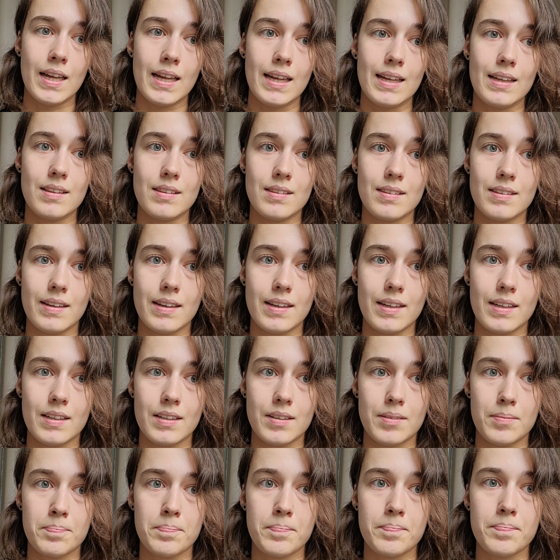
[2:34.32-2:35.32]
And
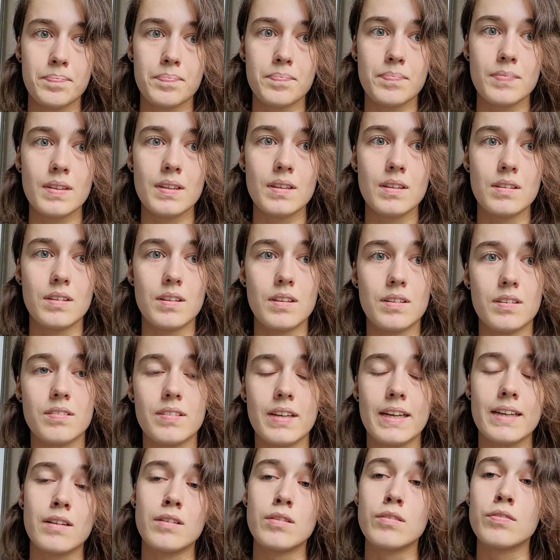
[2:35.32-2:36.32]
then the
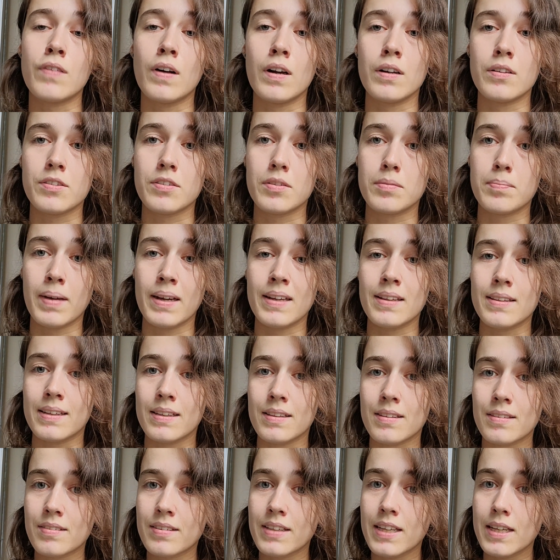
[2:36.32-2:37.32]
second function might
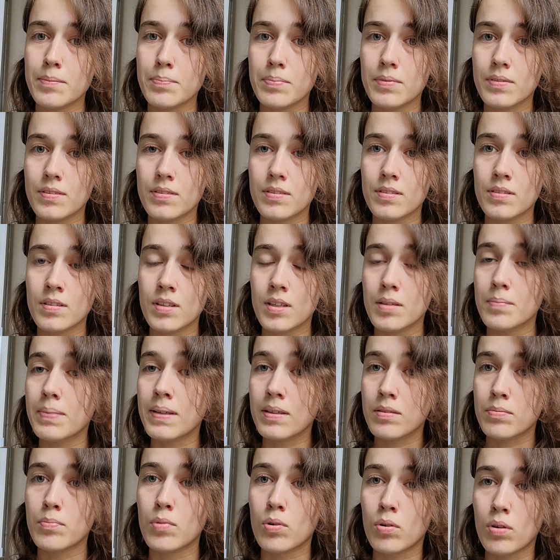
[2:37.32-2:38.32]
get skipped a
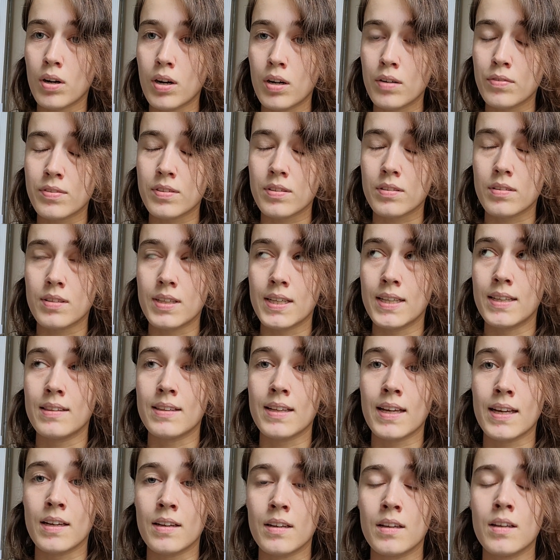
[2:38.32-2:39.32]
bit more often, and
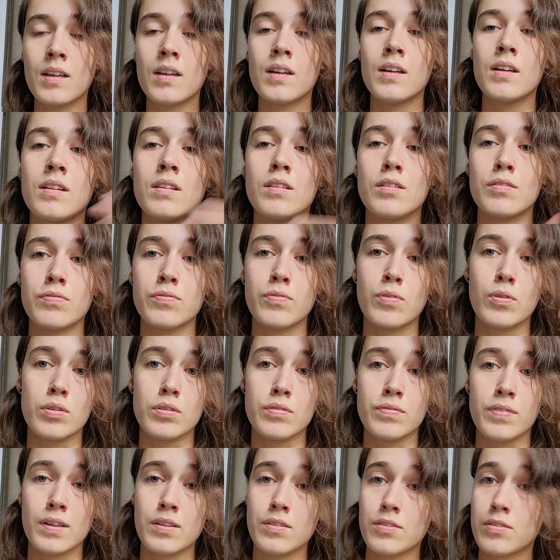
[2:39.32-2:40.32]
then the
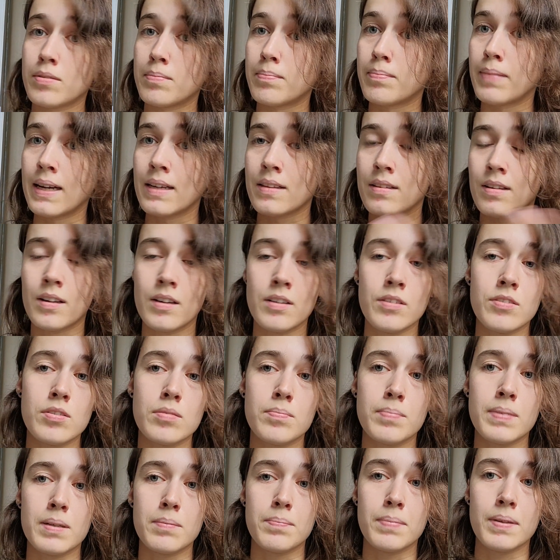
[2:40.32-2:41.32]
fourth function might also
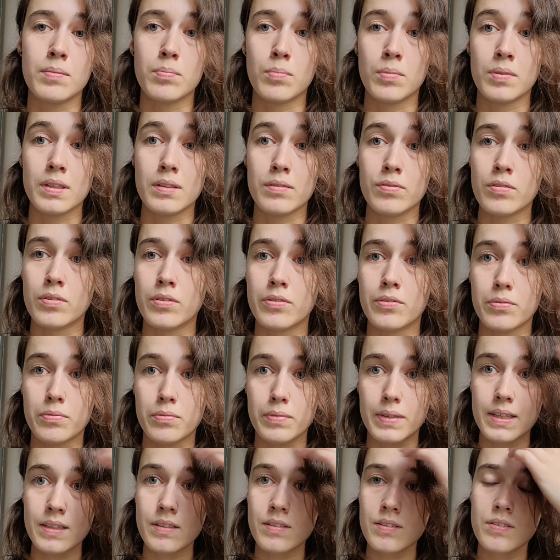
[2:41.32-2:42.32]
be a bit more difficult to
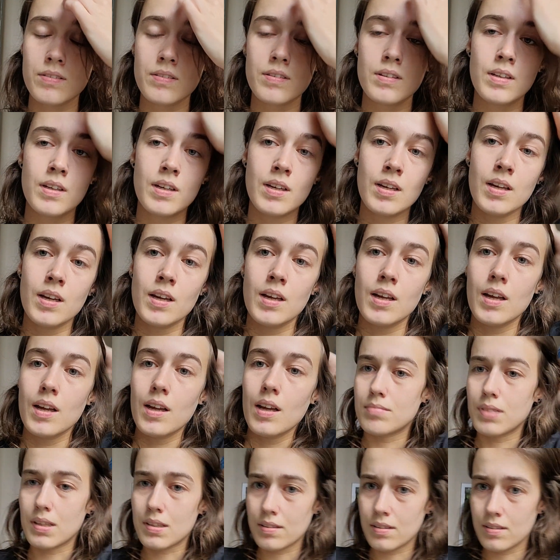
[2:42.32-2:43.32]
reach.
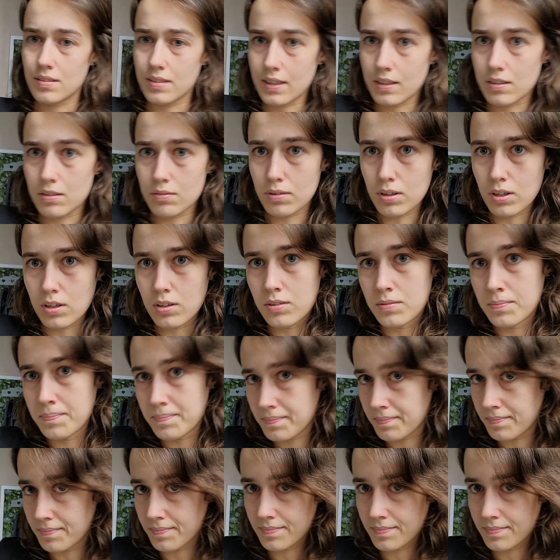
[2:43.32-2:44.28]
But in general,